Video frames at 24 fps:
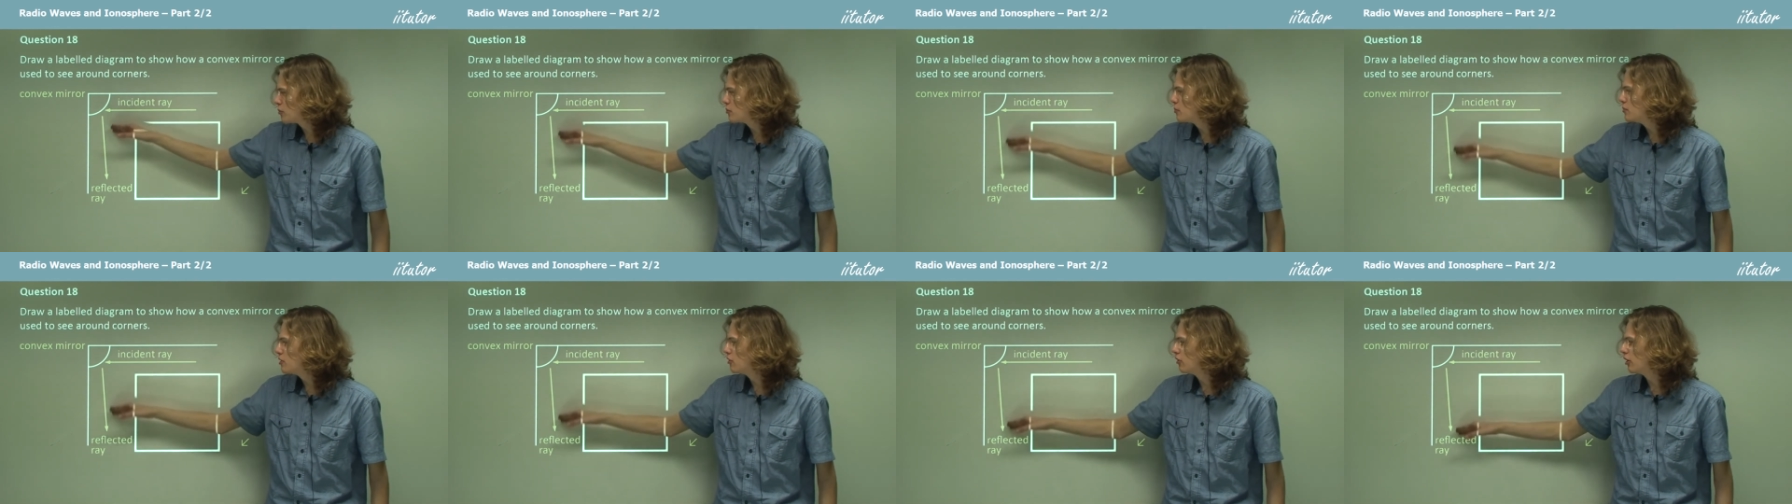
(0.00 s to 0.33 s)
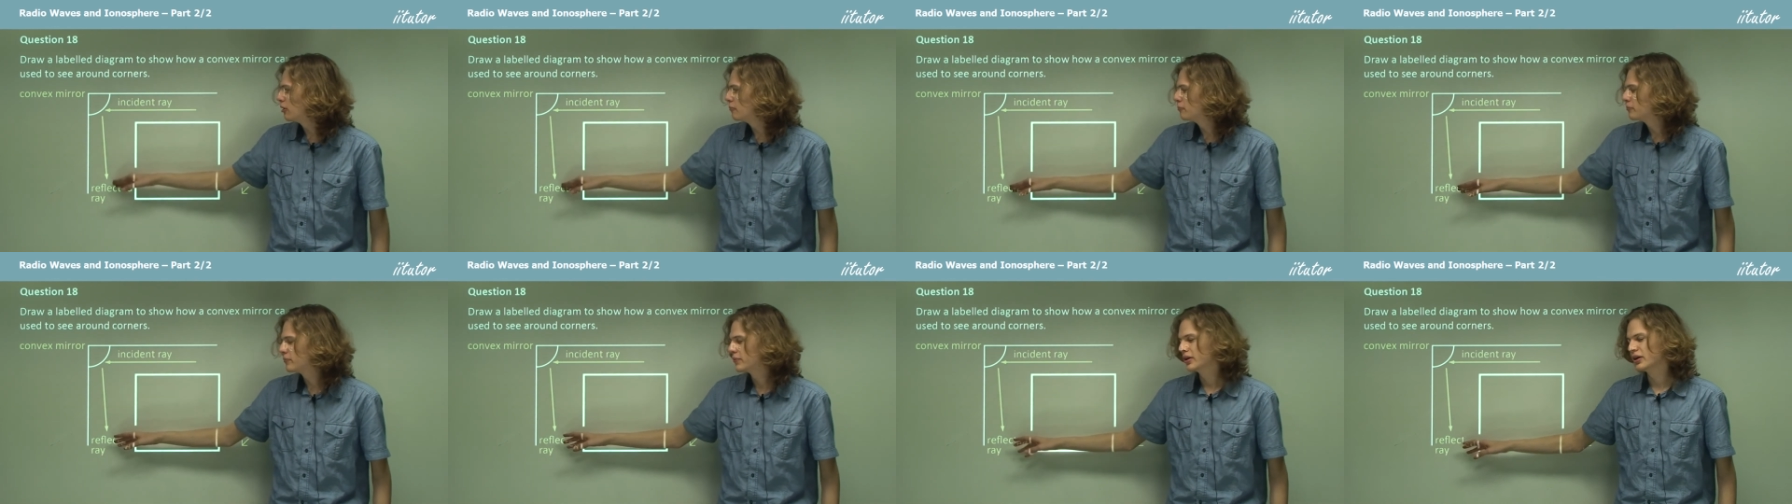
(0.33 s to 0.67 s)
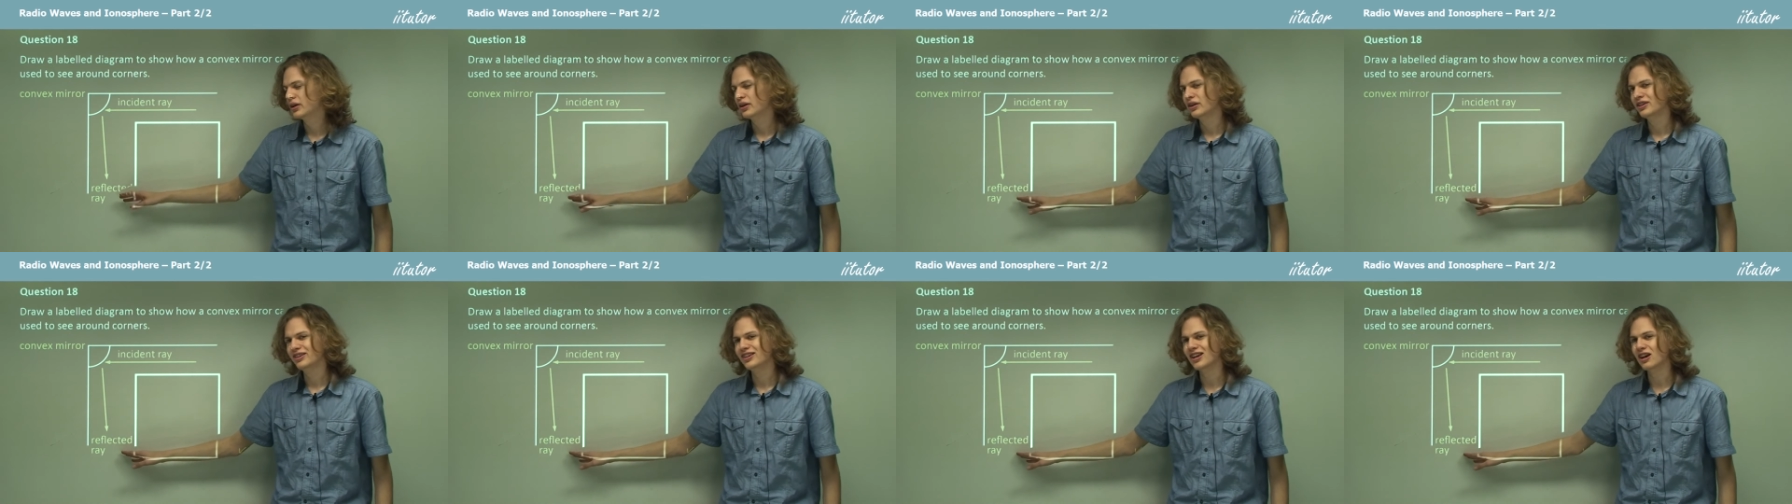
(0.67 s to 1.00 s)
the mirror
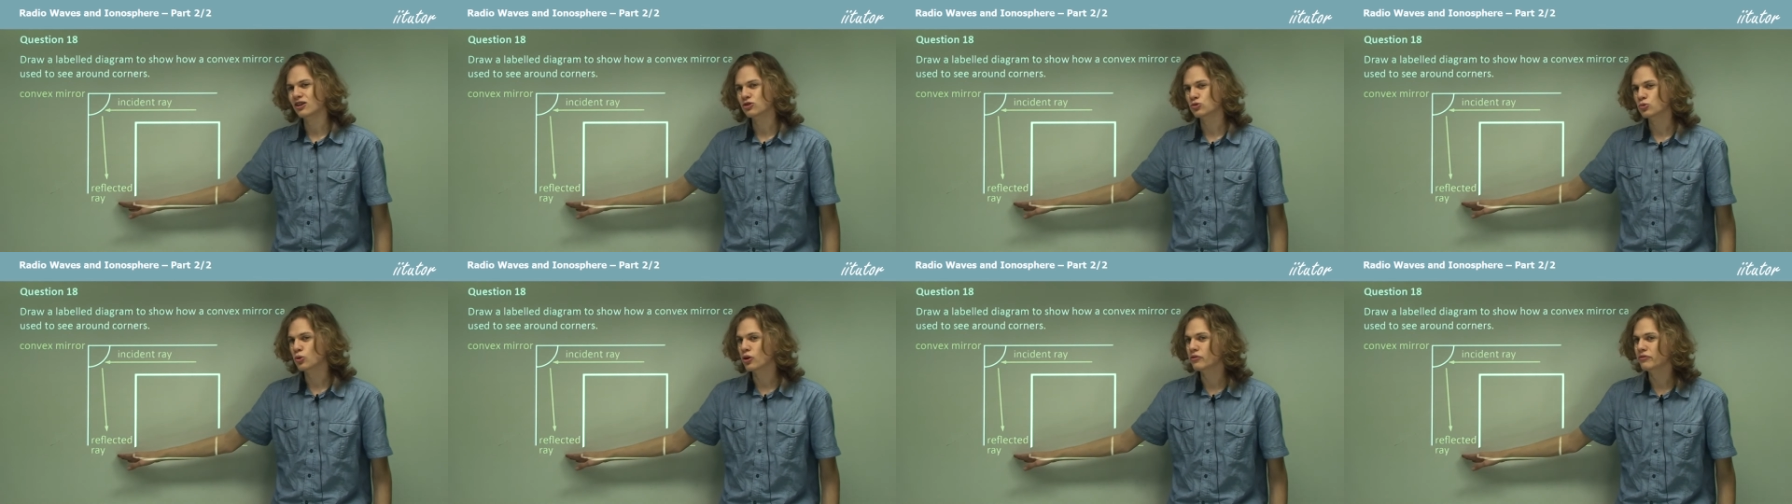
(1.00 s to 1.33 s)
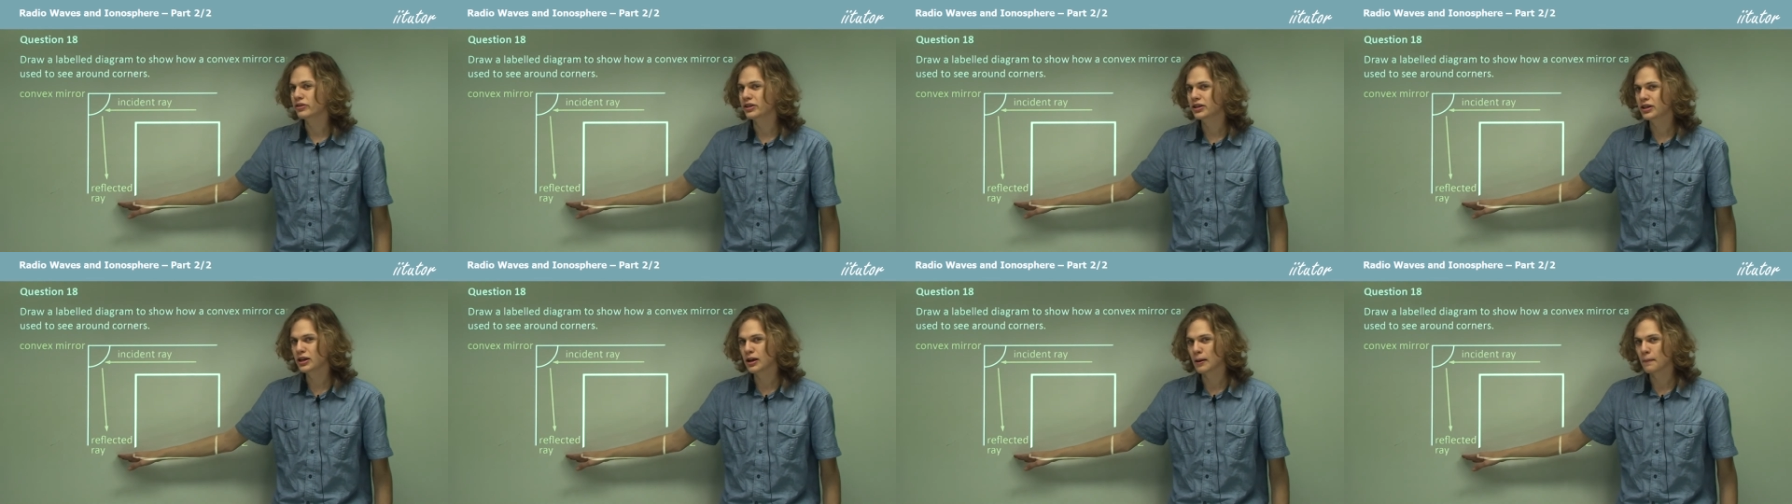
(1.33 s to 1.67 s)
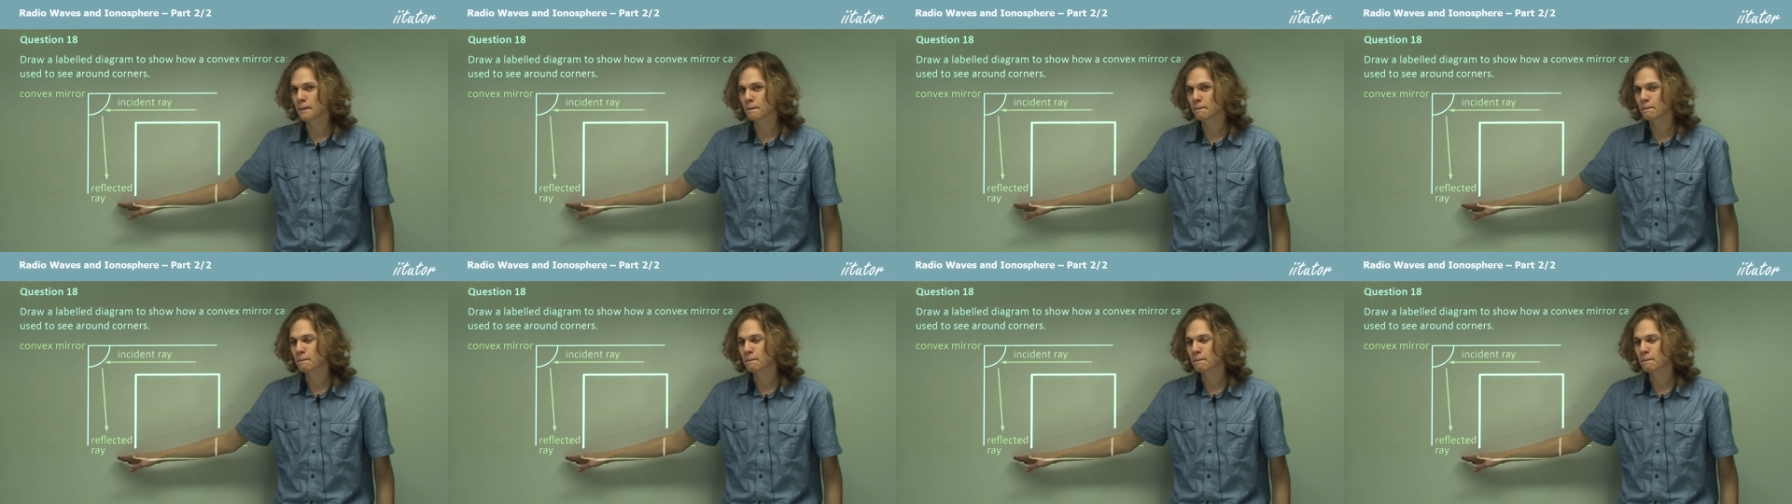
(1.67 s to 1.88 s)
down to over here.